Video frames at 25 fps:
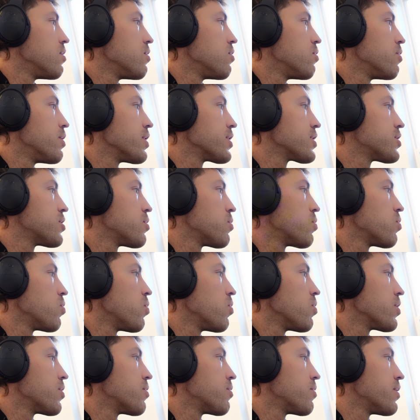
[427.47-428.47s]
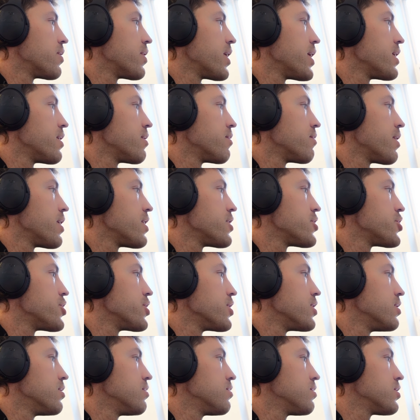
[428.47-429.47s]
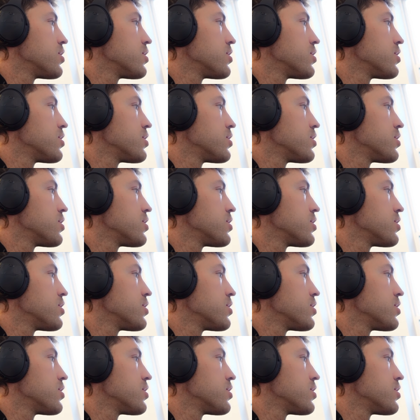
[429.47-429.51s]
risk to reward ratio.